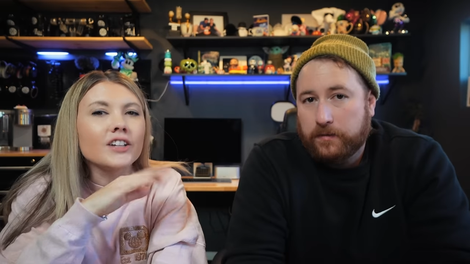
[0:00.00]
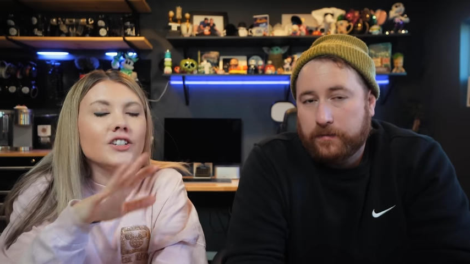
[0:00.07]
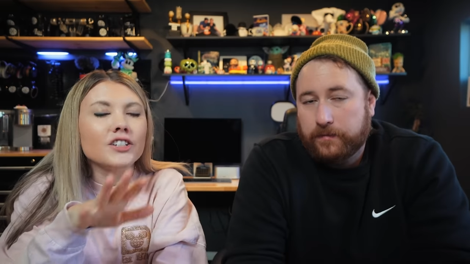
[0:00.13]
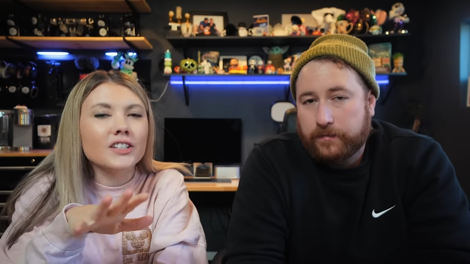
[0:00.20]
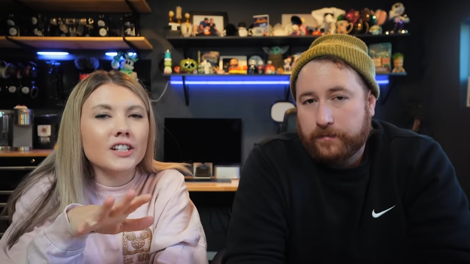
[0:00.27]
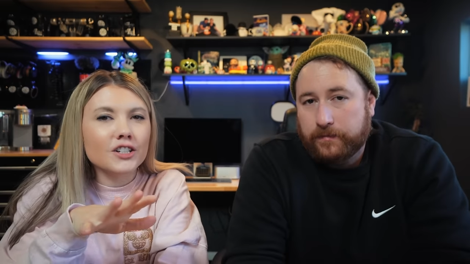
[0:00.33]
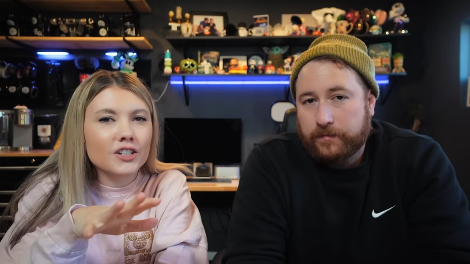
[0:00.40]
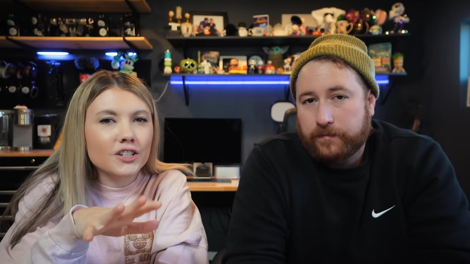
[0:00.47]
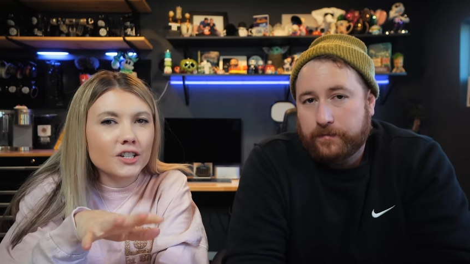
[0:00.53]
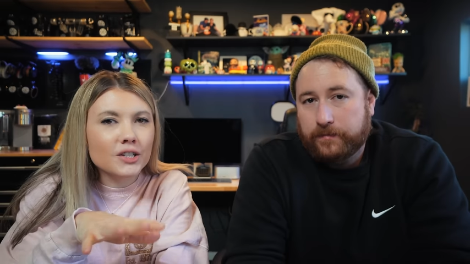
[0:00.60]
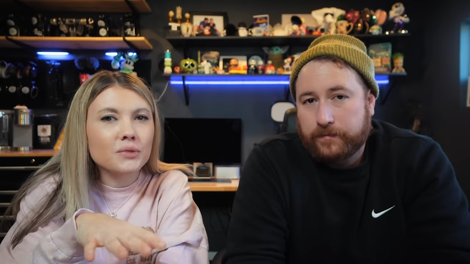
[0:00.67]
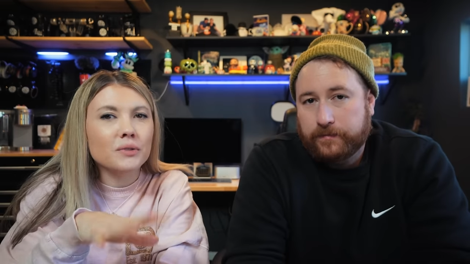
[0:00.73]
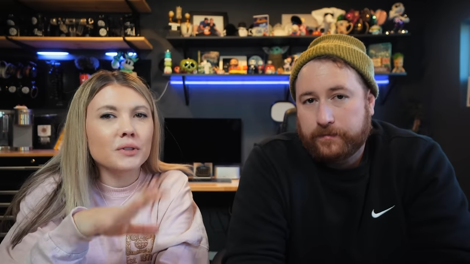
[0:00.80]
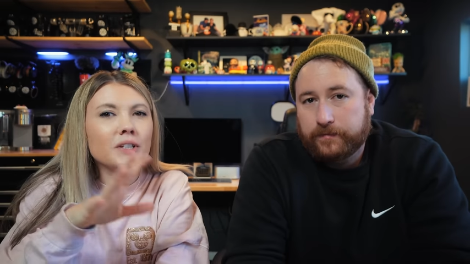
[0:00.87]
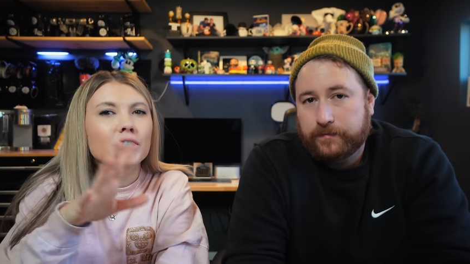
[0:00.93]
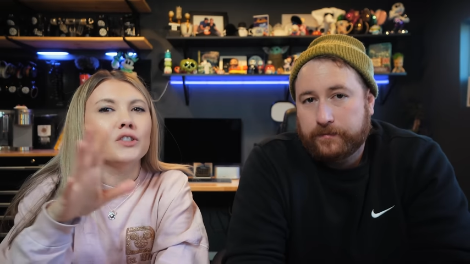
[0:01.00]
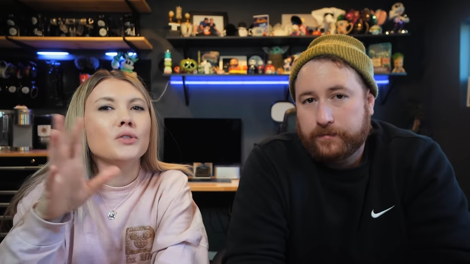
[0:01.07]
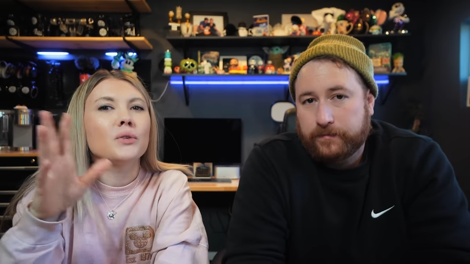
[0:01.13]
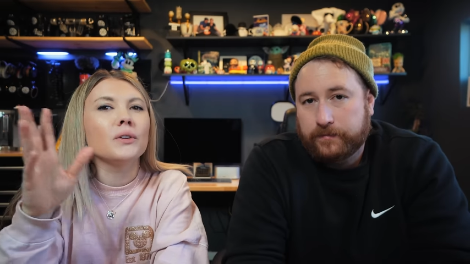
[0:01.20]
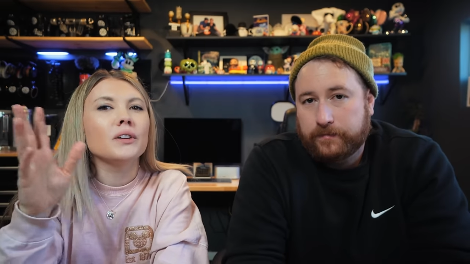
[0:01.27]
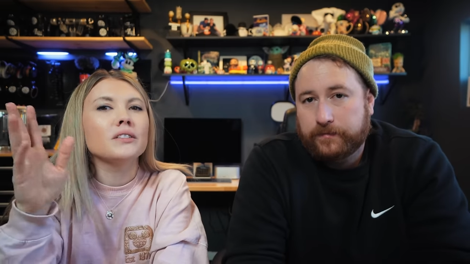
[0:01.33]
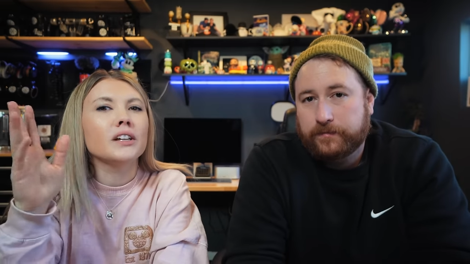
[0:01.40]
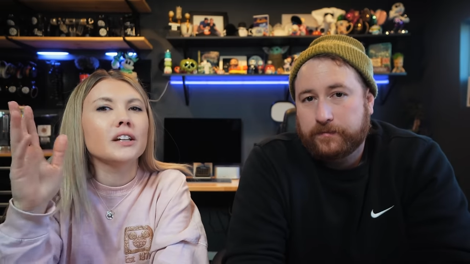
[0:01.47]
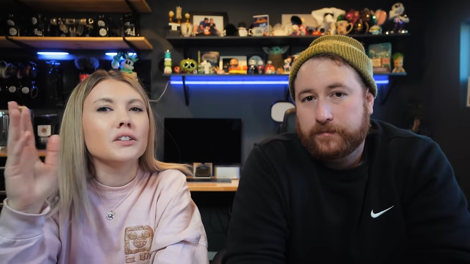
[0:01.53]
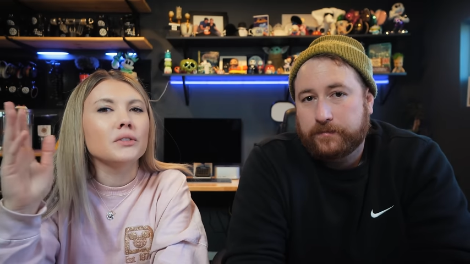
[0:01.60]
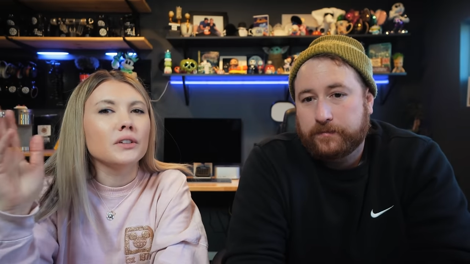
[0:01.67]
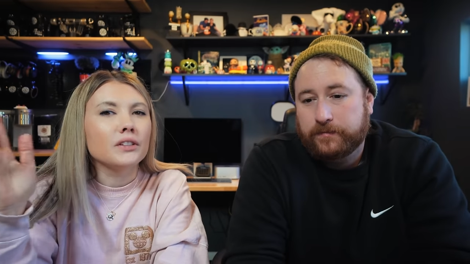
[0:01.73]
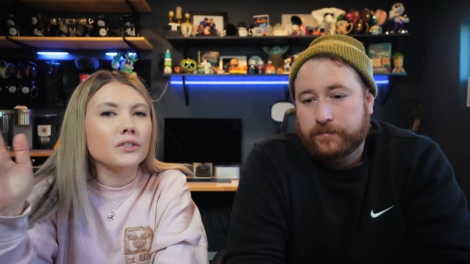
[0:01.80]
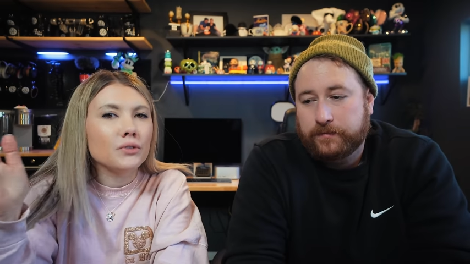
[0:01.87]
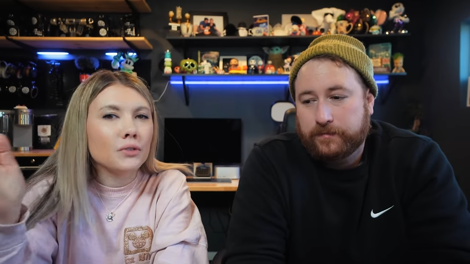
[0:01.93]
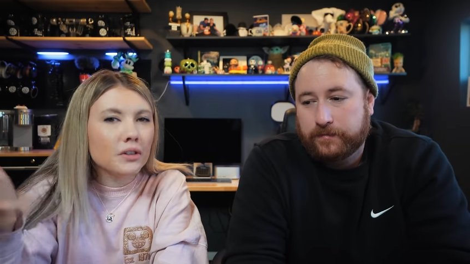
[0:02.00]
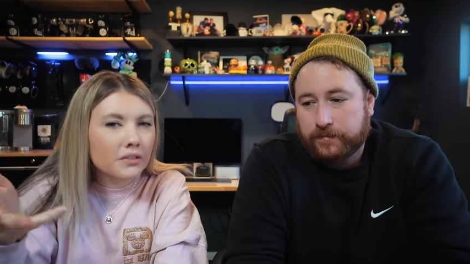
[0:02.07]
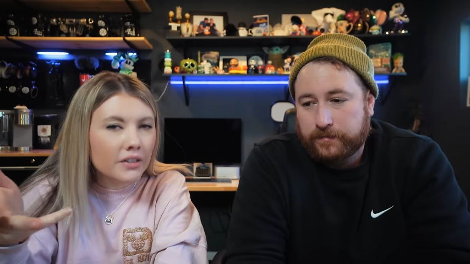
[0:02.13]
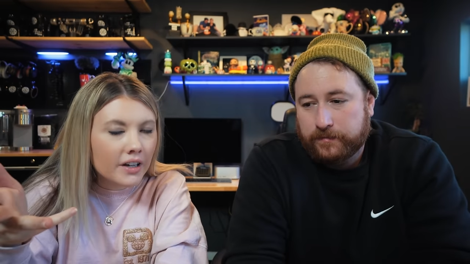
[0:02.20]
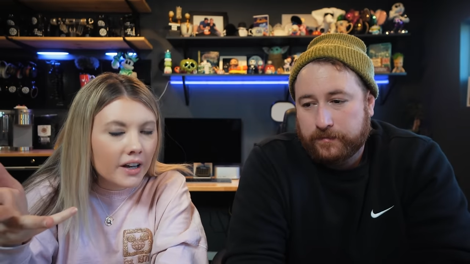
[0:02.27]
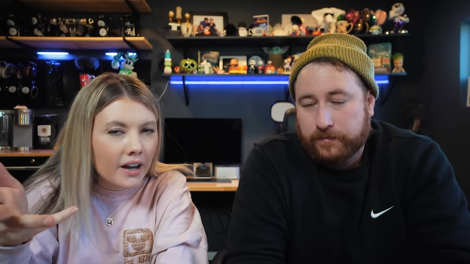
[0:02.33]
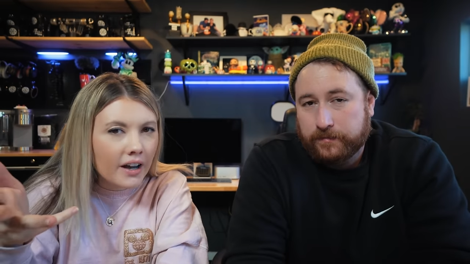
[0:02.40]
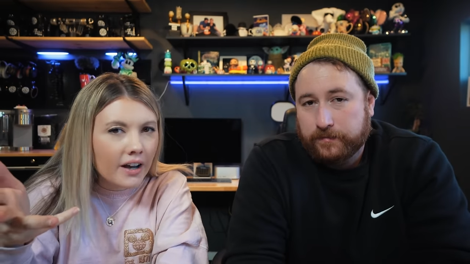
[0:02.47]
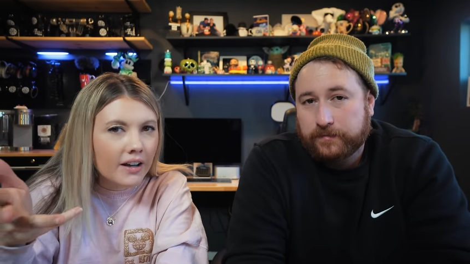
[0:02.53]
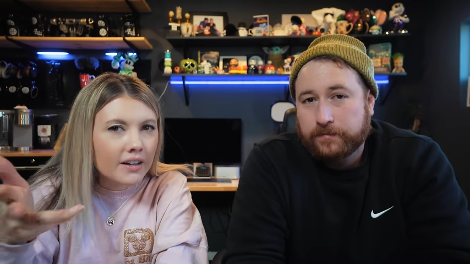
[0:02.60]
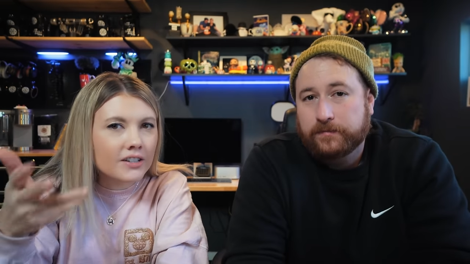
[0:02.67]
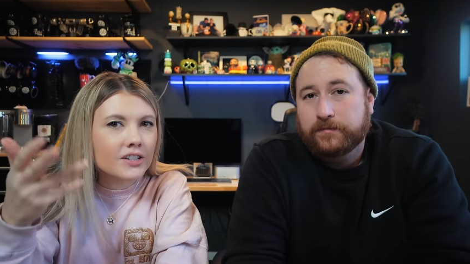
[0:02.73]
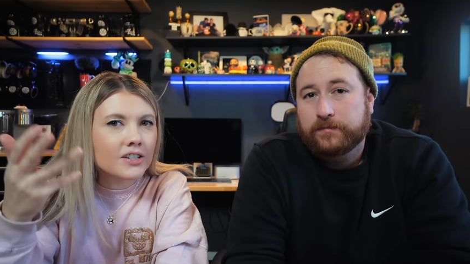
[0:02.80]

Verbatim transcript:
Speaker 1: And she said she just really enjoys like doing the trivia.